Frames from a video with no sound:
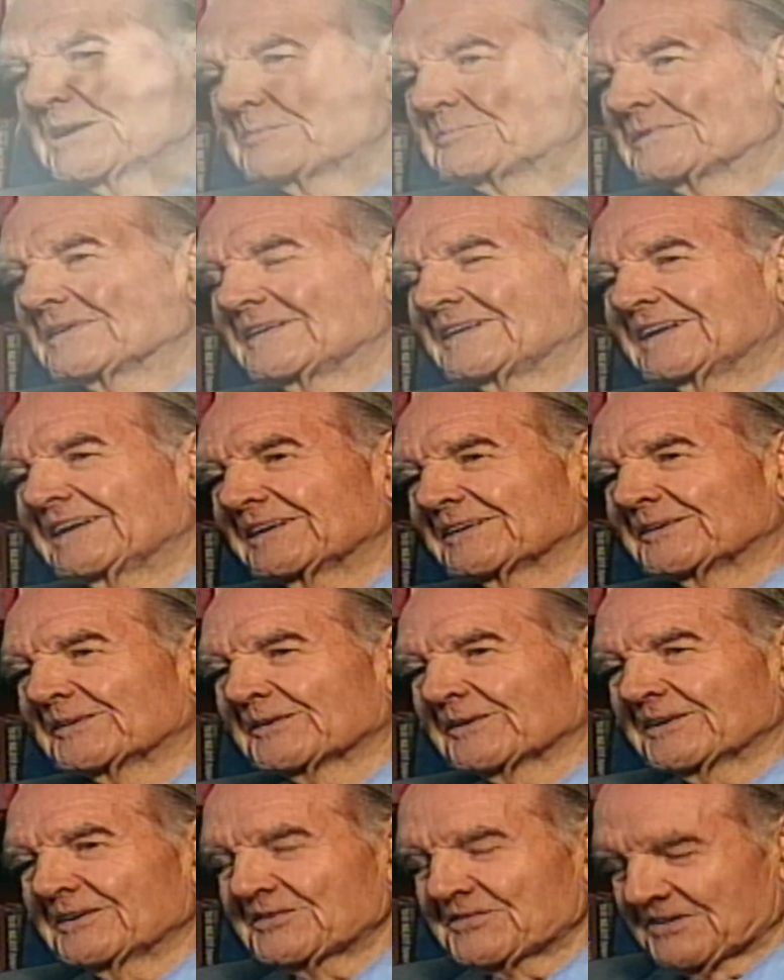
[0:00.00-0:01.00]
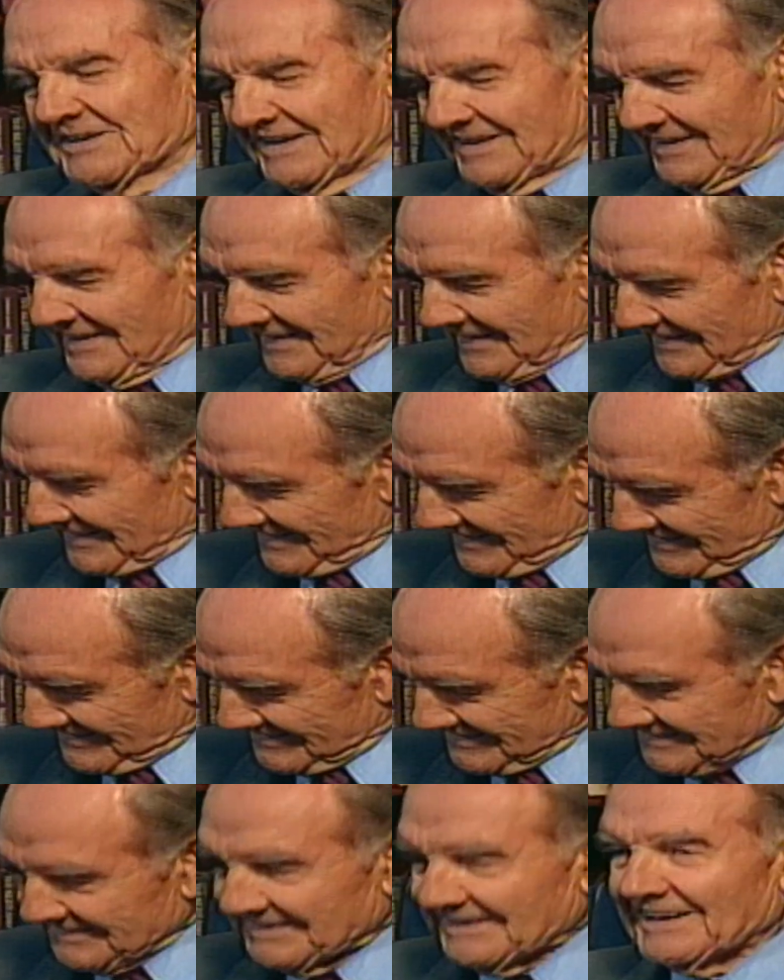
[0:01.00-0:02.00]
up to that horse and I'd
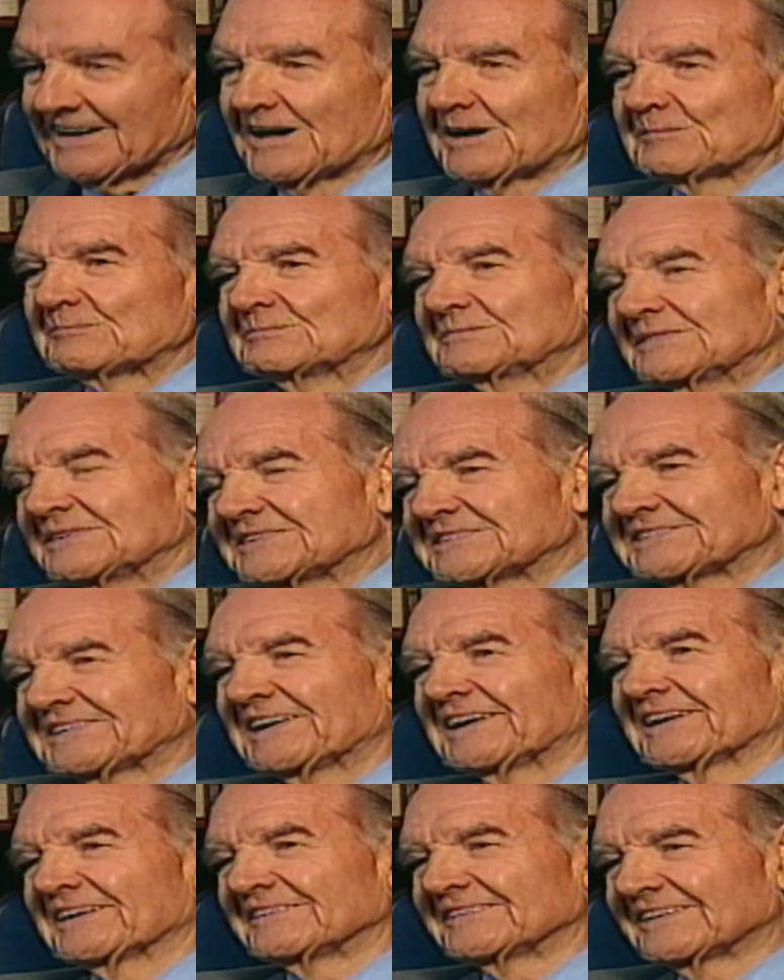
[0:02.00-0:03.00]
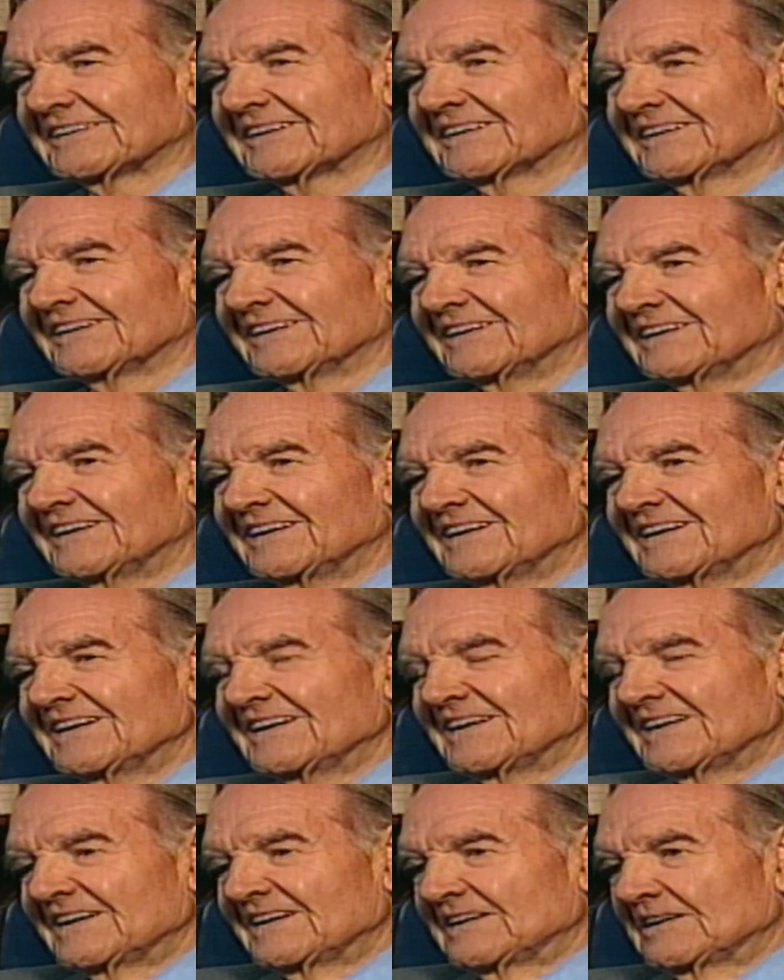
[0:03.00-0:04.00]
stop, stand there.
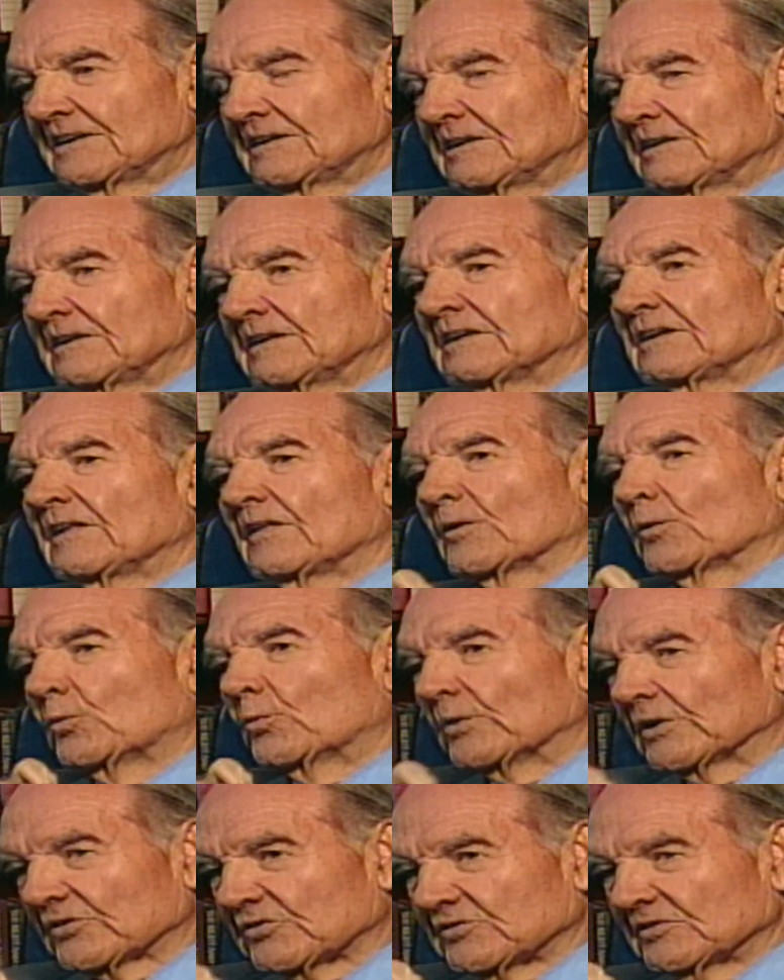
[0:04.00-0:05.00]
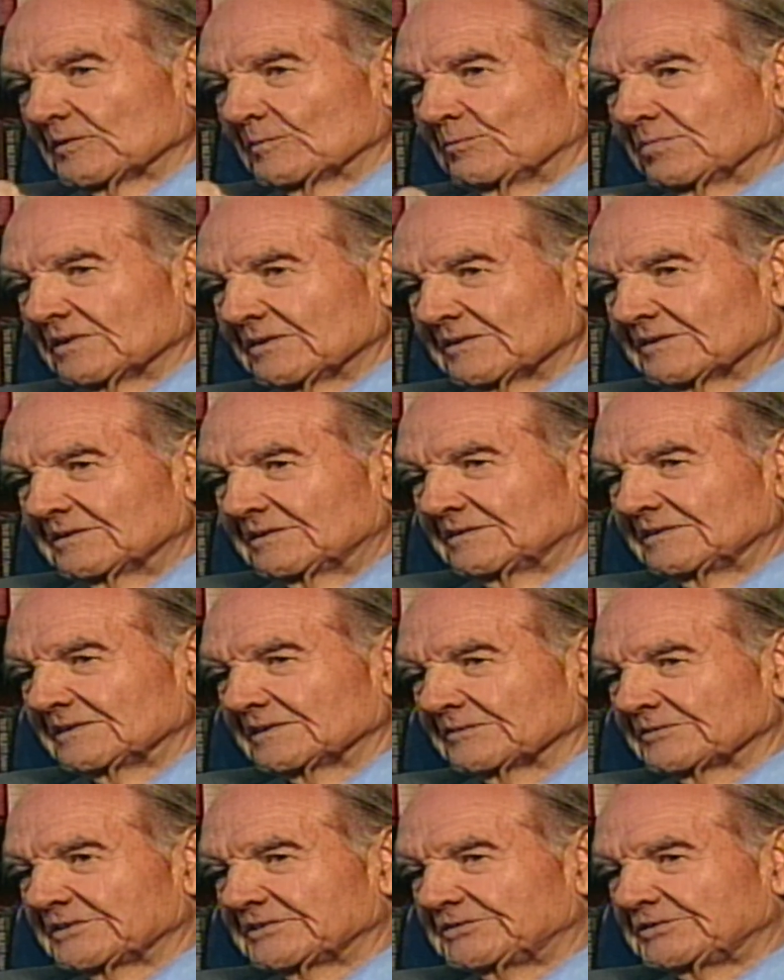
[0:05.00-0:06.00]
The whistle blew.
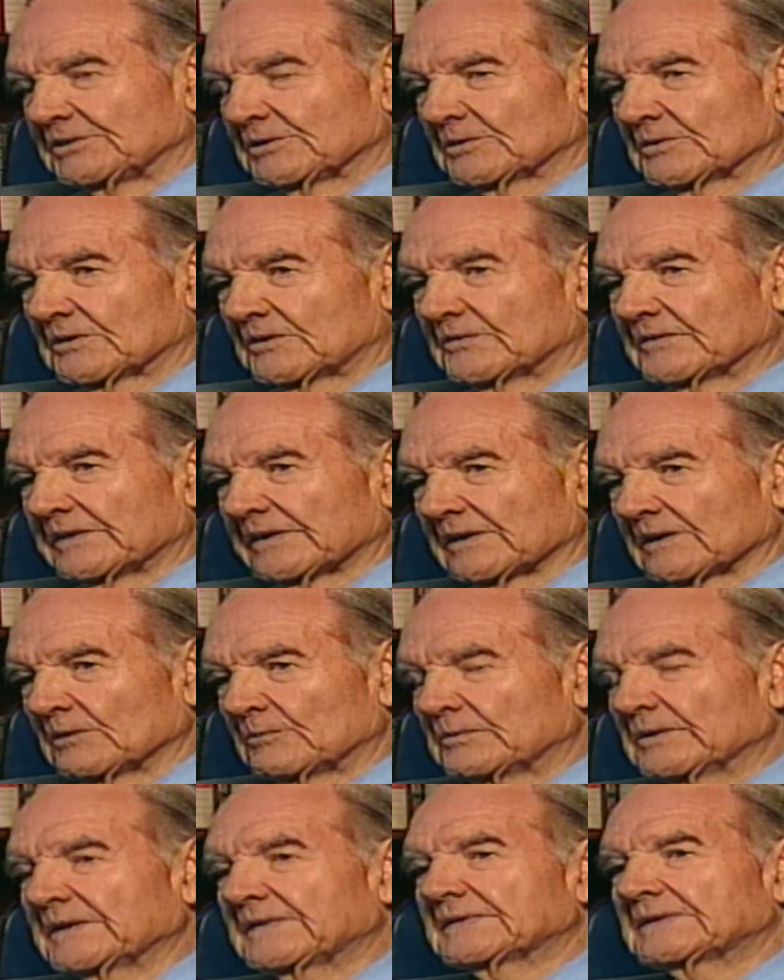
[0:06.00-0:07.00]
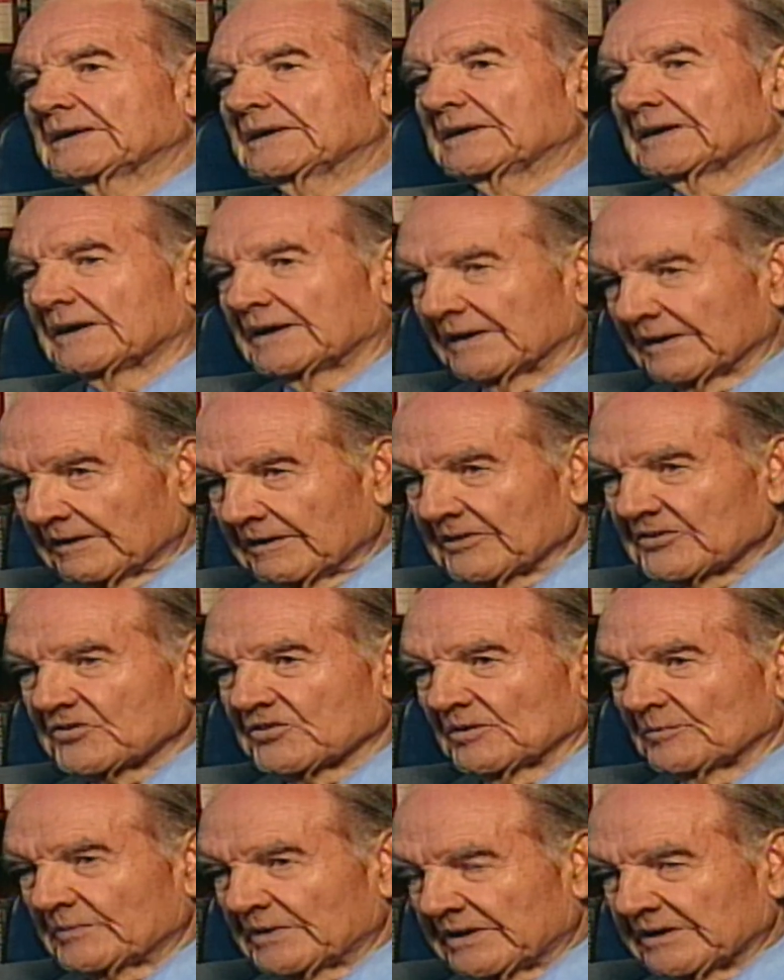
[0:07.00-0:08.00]
It was Joe Quinnell. "What the hell is
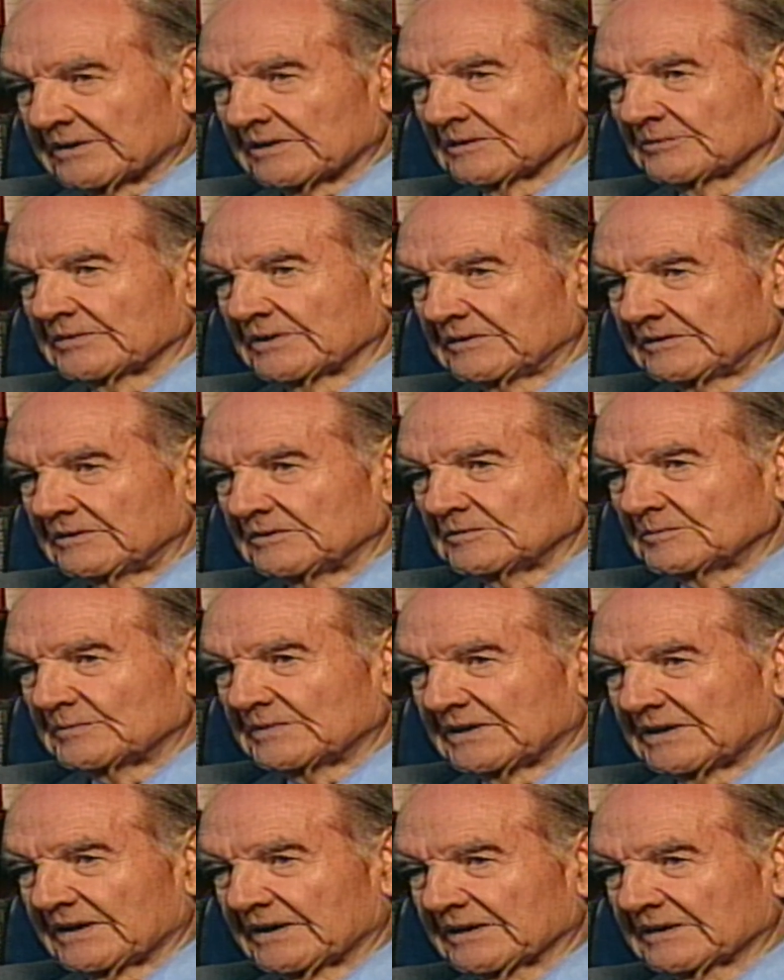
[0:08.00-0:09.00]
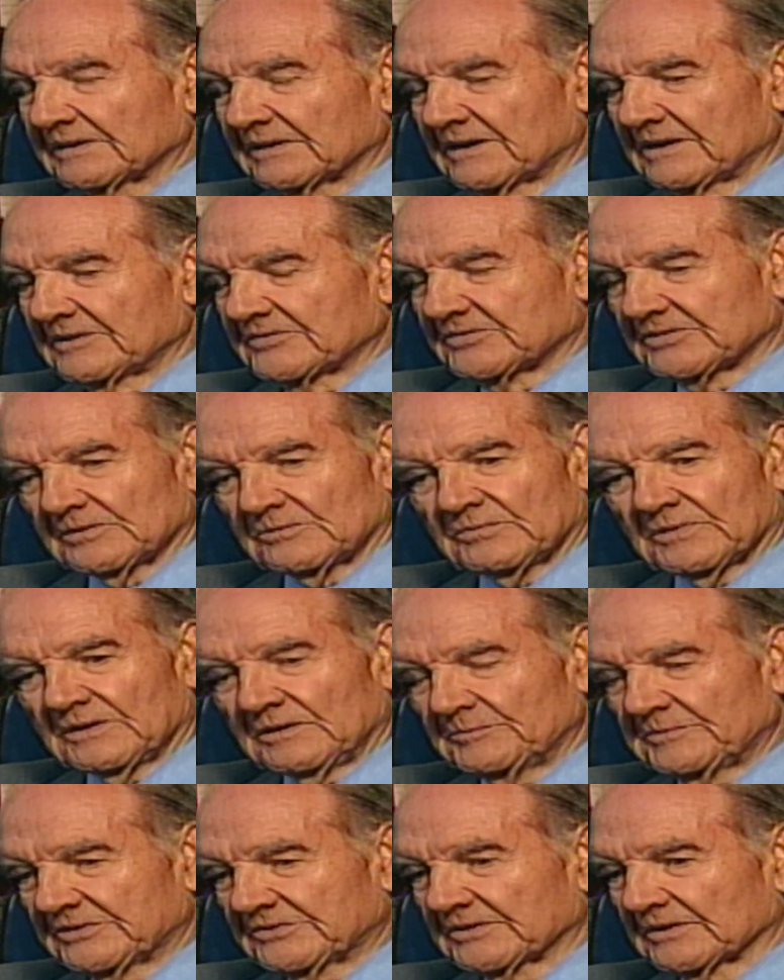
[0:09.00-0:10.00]
the matter with you, Mac?" I said,
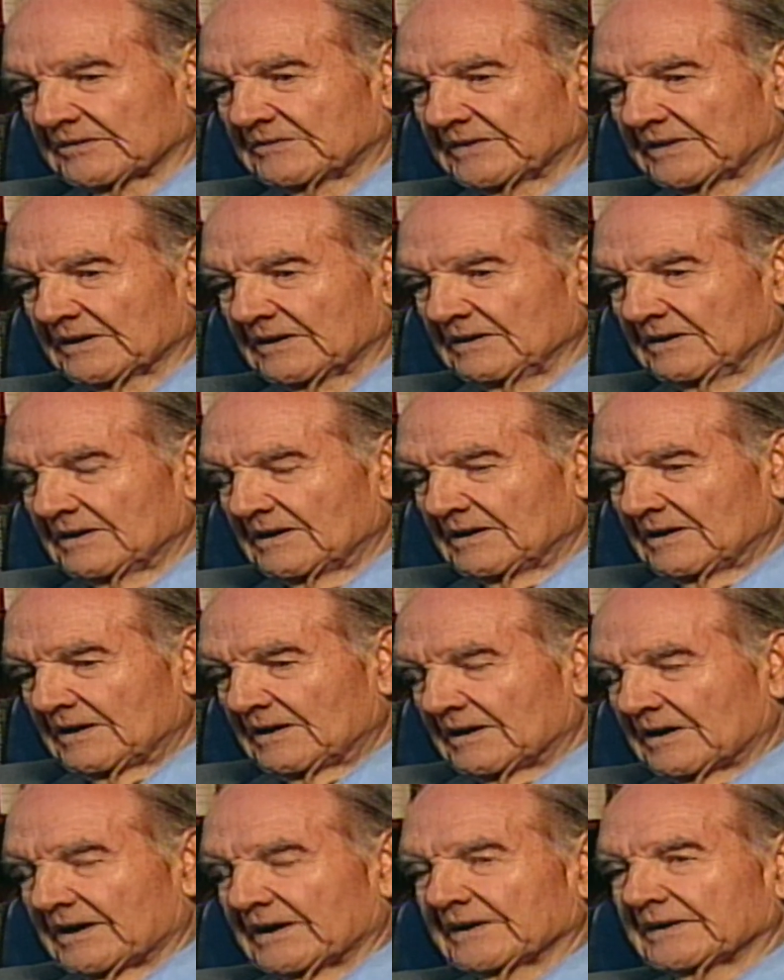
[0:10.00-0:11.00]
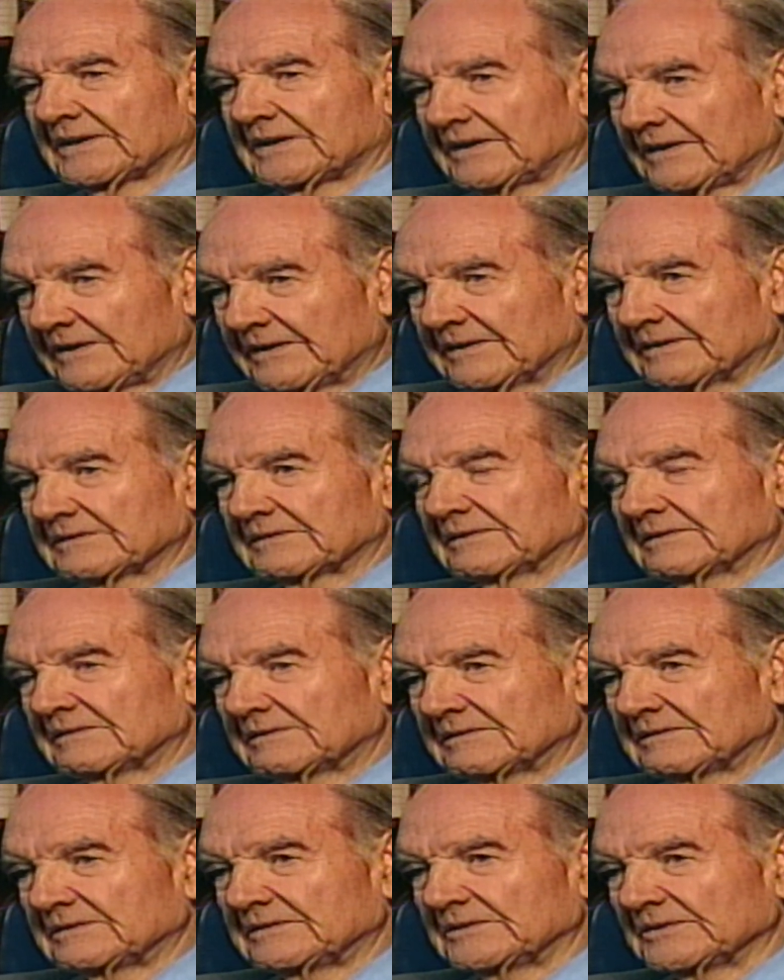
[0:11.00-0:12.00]
"Well, Mister Quinnell, I can't
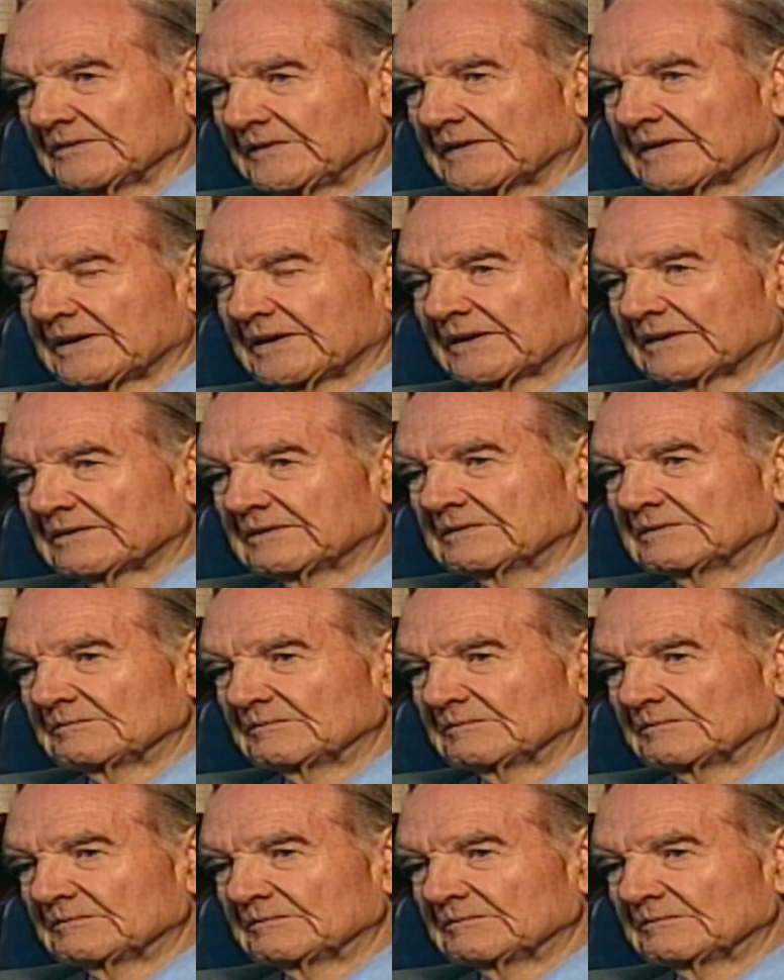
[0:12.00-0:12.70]
do that.